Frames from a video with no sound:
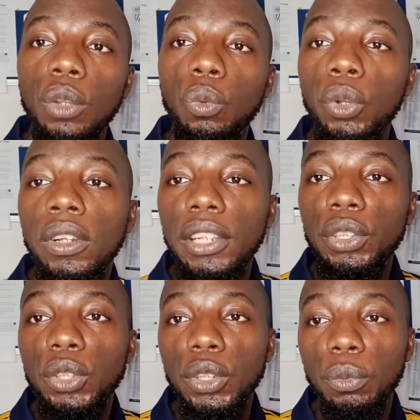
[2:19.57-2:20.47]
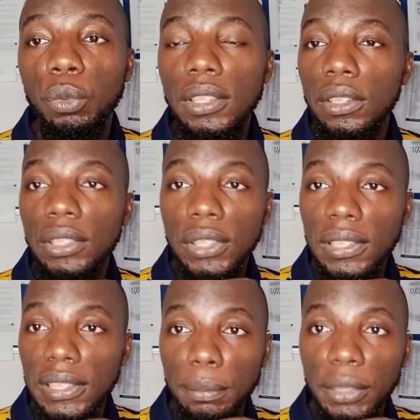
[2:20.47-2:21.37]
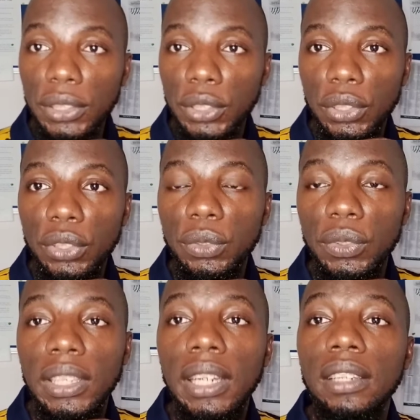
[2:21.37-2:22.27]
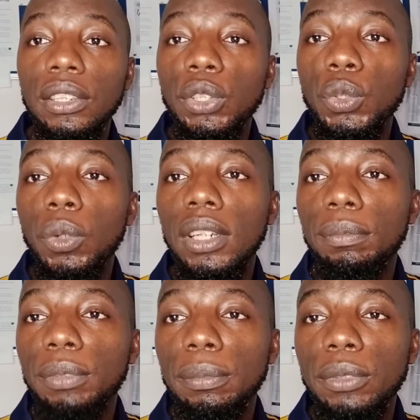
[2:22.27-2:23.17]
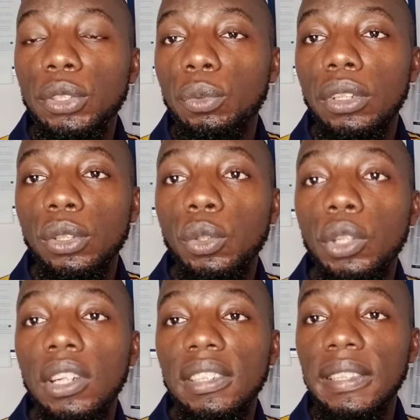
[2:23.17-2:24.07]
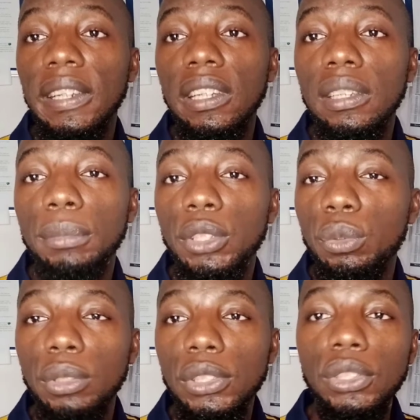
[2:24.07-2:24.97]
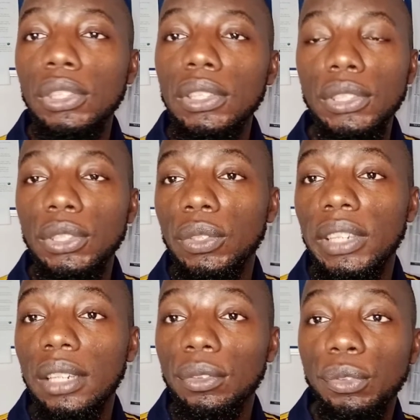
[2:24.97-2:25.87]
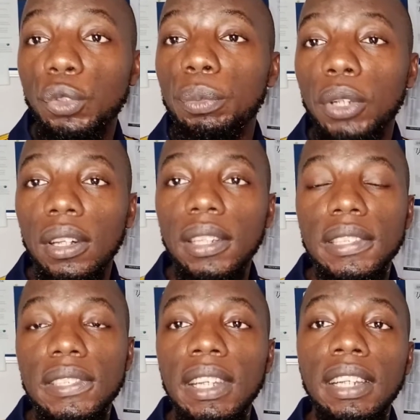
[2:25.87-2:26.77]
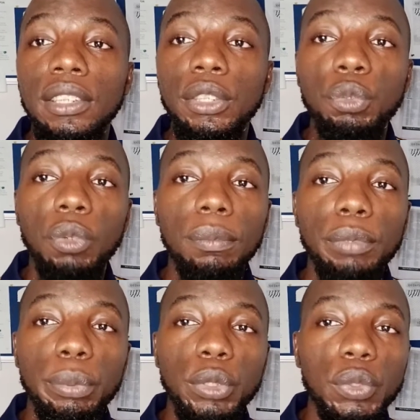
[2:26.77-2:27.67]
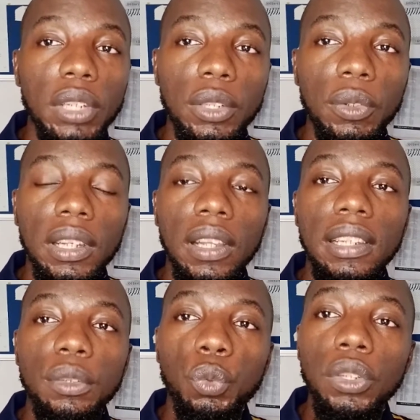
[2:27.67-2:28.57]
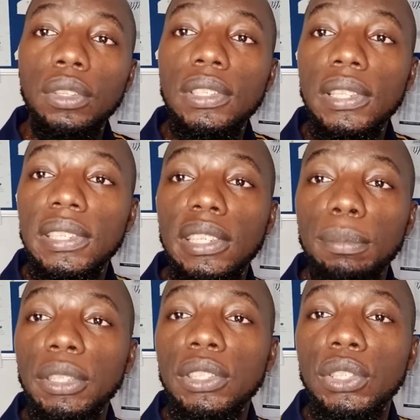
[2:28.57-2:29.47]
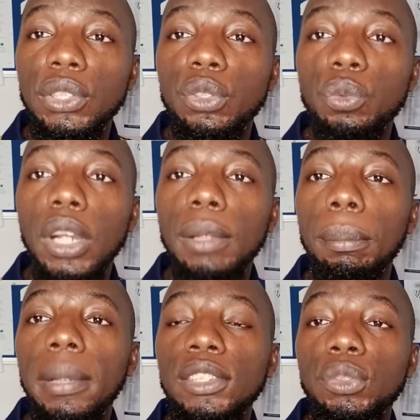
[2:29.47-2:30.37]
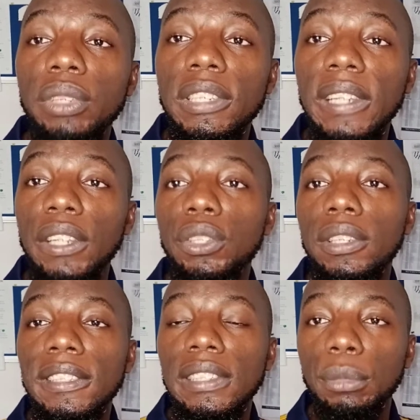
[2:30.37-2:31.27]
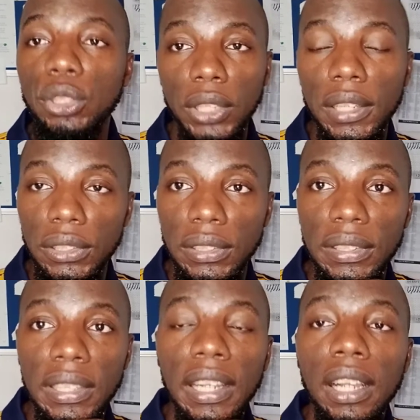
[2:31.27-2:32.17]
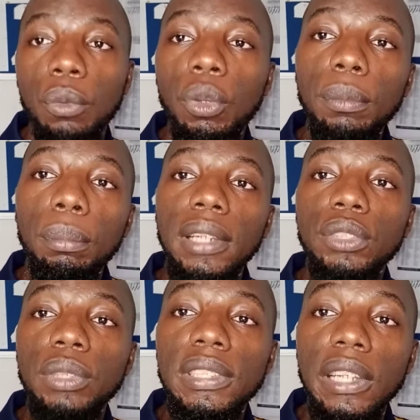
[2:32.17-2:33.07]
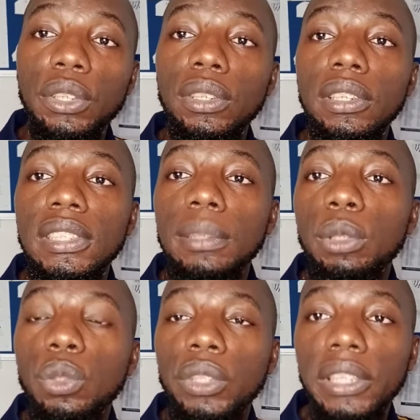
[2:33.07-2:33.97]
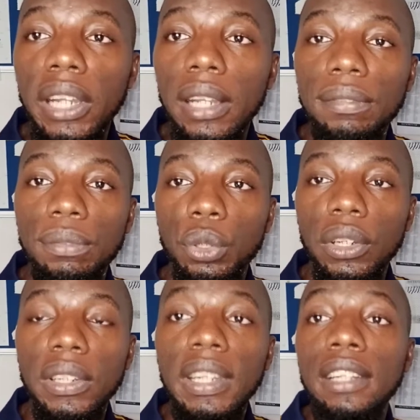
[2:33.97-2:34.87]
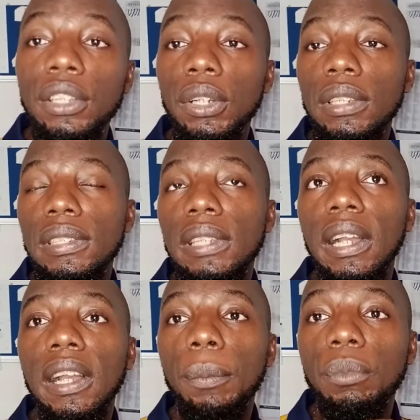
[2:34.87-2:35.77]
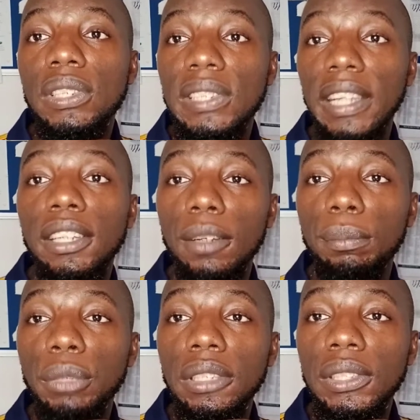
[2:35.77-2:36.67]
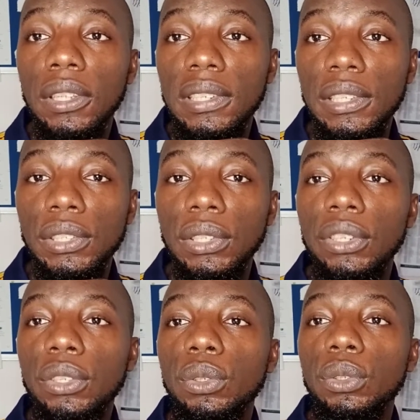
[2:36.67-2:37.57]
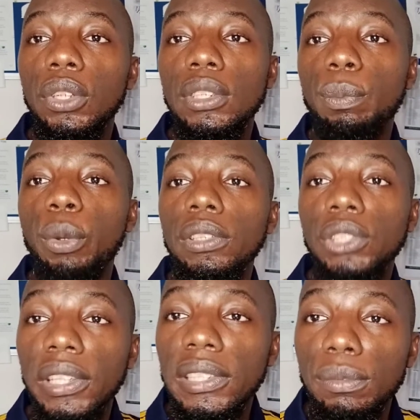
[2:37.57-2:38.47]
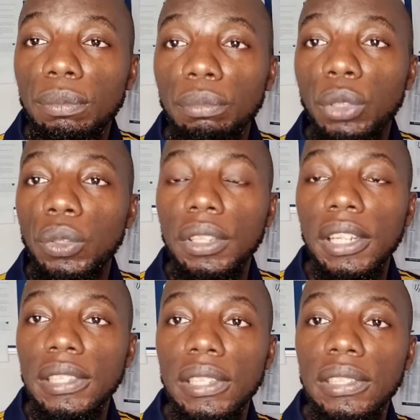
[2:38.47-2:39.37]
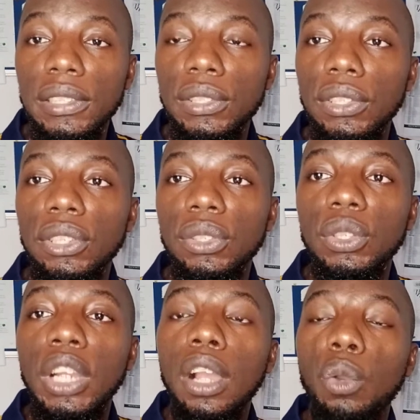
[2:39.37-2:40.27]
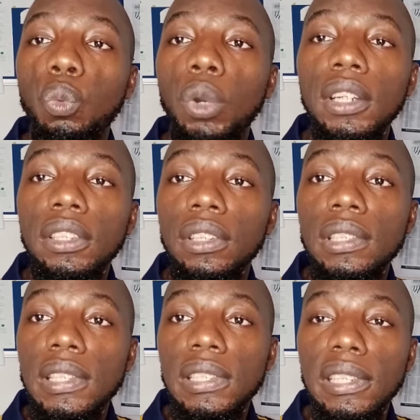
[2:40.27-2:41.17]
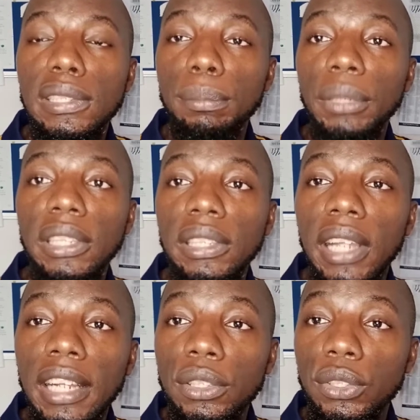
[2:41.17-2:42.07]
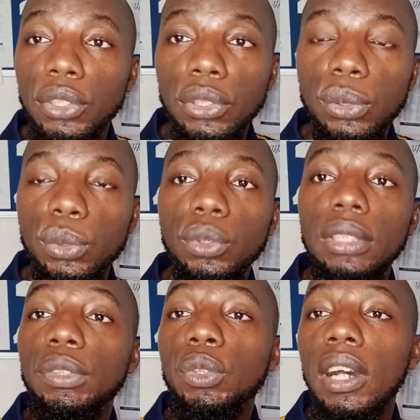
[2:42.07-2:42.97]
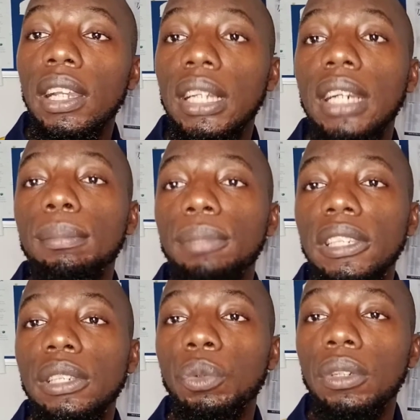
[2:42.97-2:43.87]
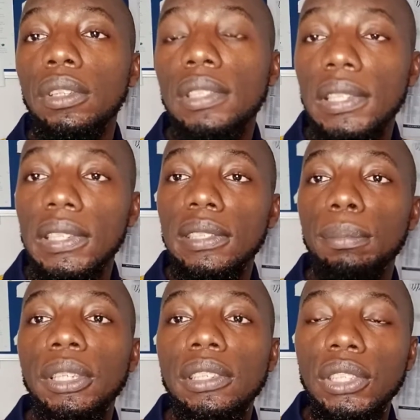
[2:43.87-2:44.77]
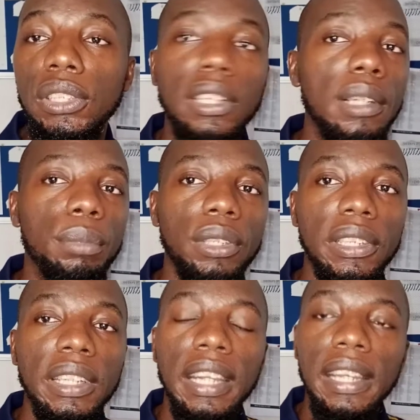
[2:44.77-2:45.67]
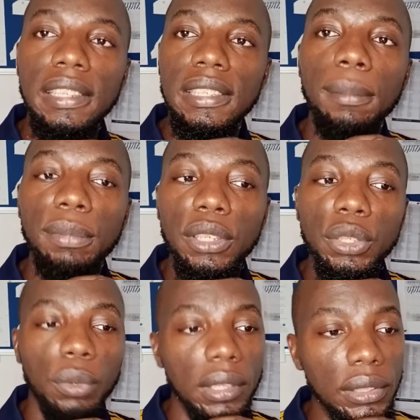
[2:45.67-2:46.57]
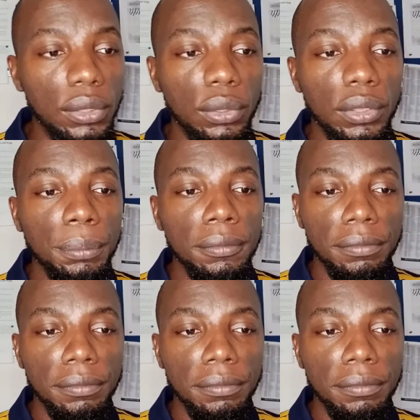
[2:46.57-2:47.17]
What does success mean to you? Do you want to go long term? Do you want to just, you know, get a few bucks? Do you want people to acquire it? What does success means to you? What metrics are you going to be charging? What metrics are you going to be looking out for? Does sign up mean success to you? Does purchase look like success to you? What does success mean to you? If you are a company, what does success mean to your company? That's something that you want to